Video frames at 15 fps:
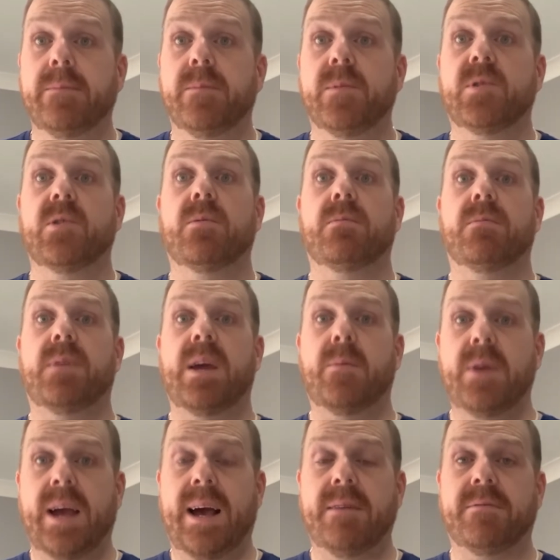So there
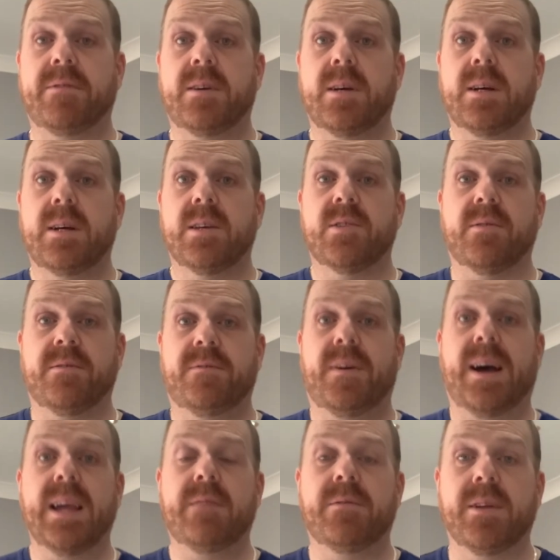we have sort of
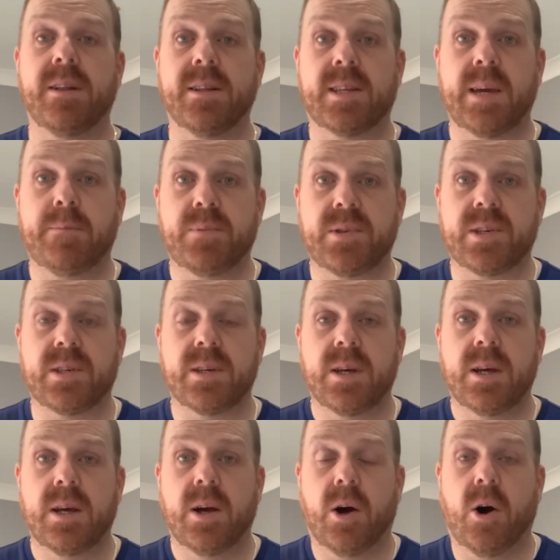5 little tips
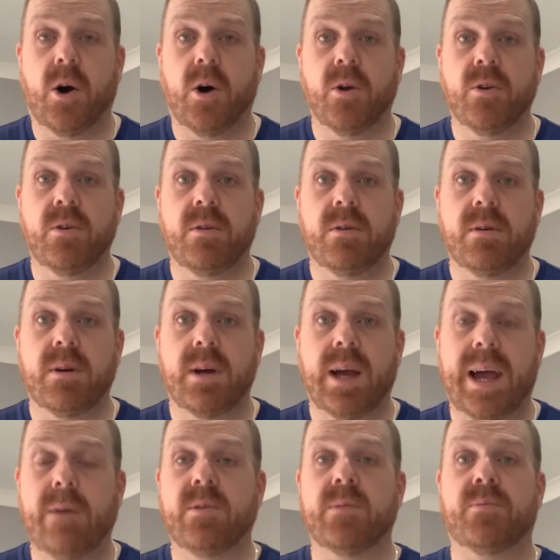on
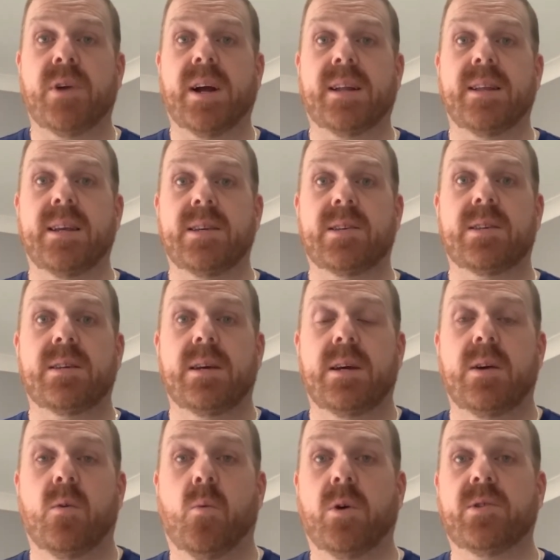how to practice,
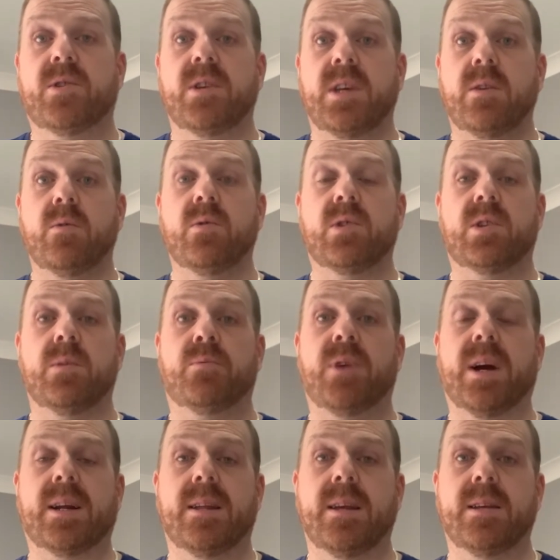what to use to
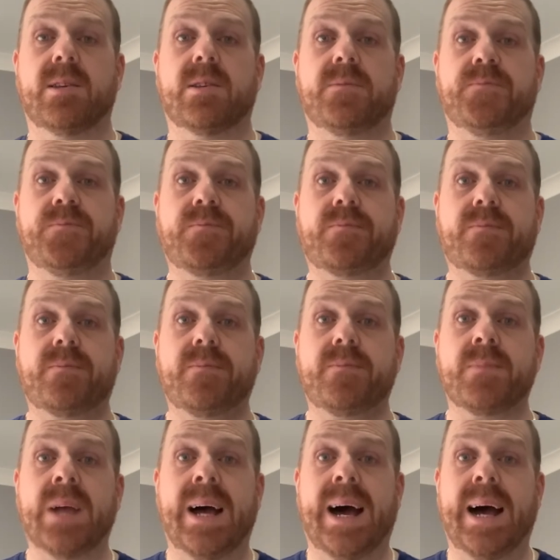practice,
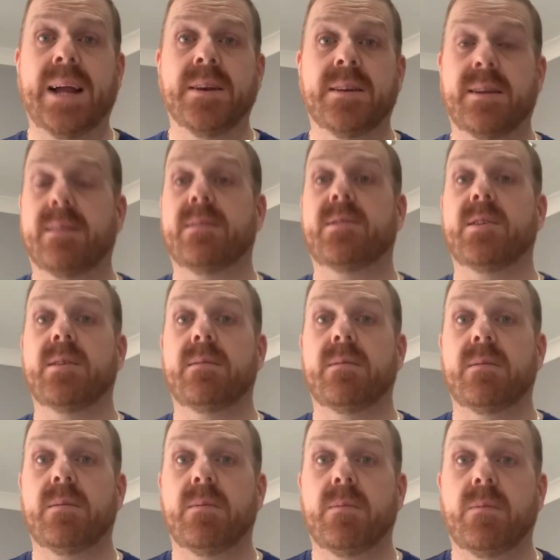and to
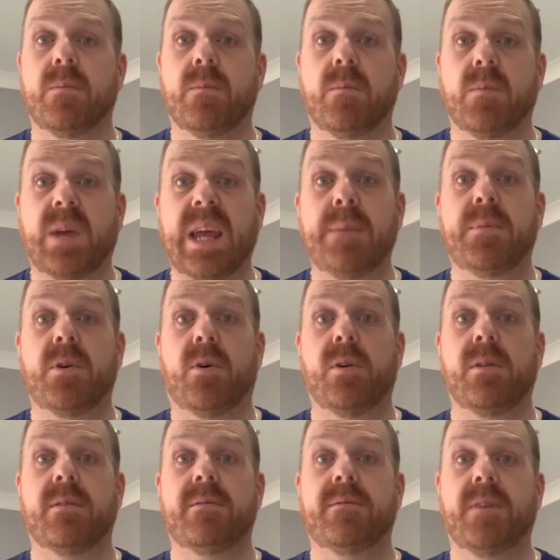keep it
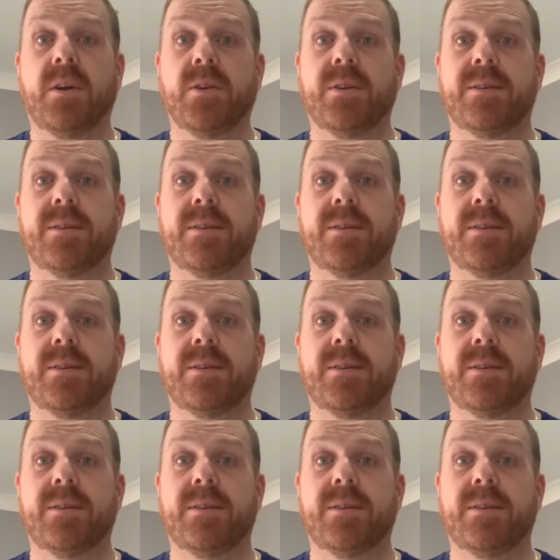all fun.